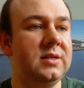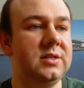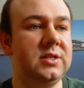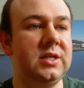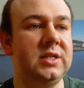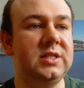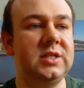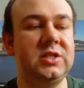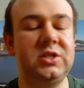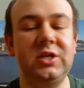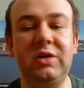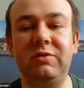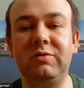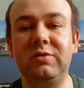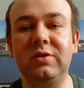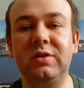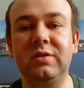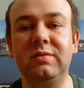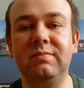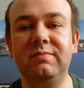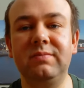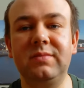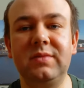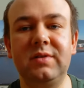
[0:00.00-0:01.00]
So that's a
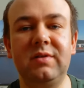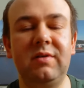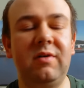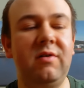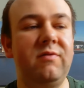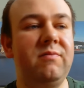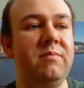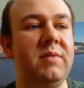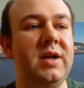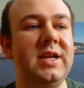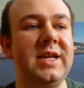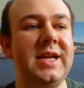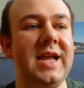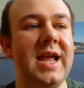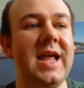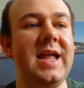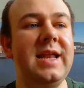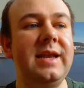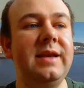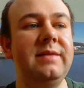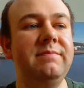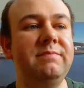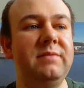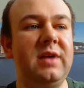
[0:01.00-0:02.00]
total of money
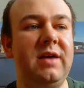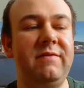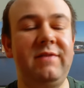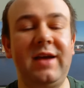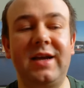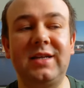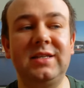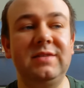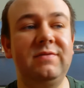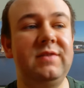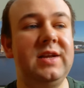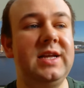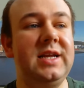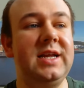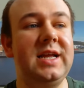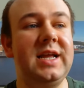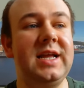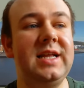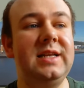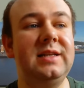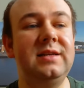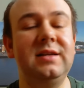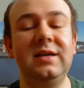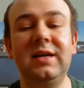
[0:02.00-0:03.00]
in, effectively,
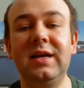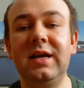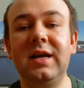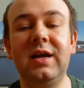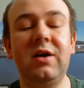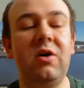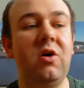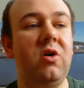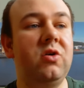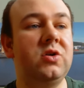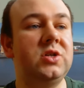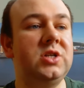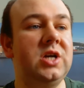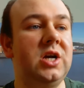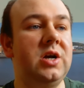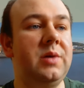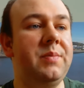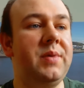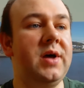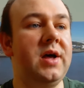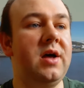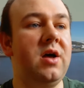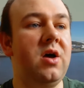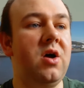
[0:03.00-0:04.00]
in
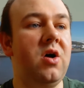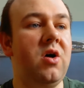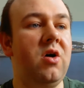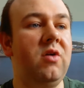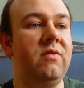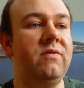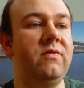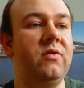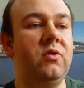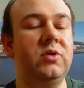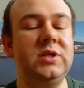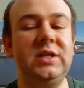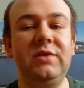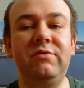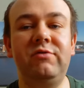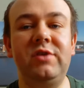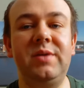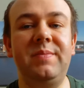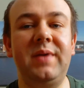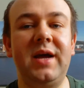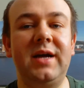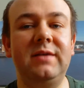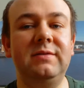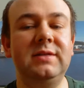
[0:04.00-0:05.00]
October of
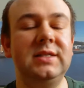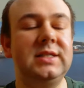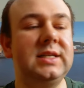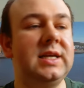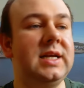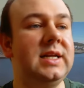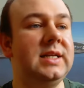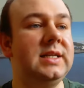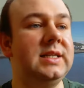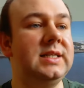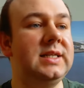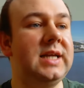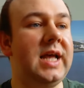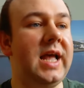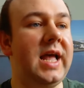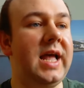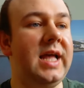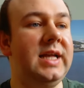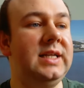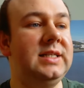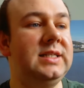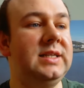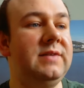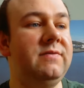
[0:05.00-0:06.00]
forty-three pounds and
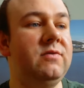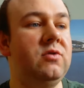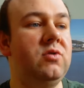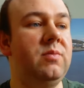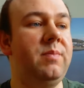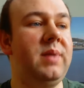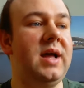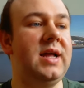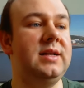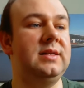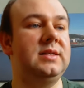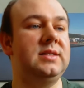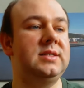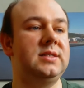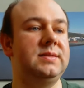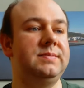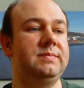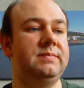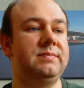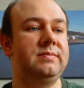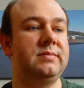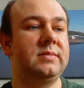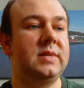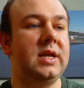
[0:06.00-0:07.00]
eighty-four
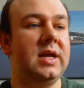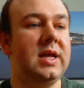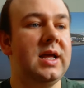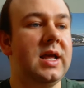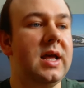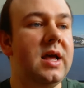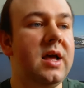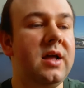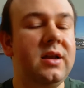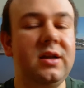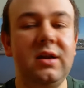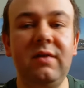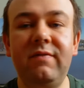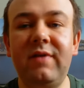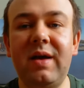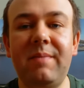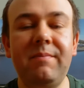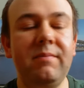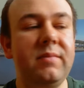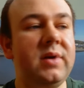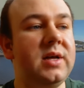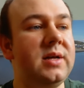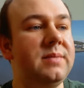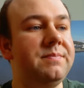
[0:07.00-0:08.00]
pence.
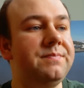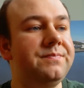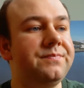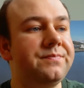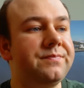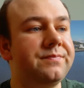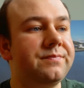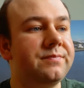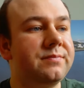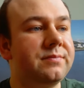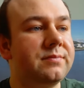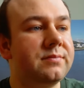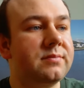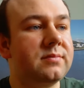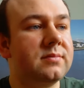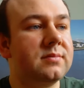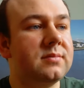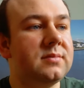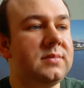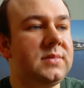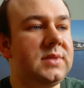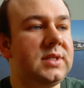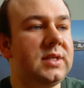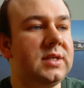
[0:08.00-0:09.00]
November,
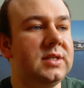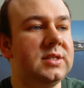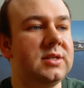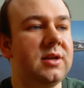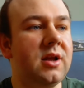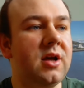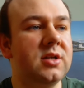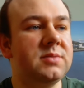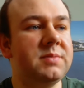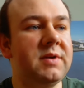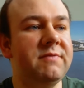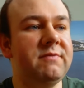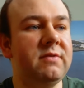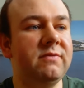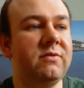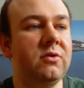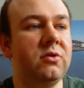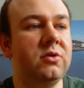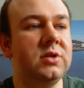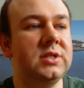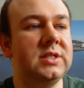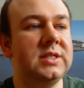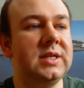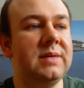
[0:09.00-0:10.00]
it's the last month of
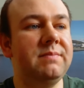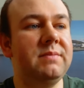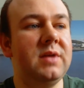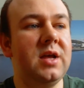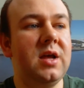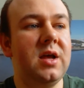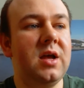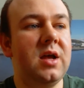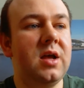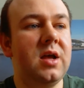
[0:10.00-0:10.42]
autumn,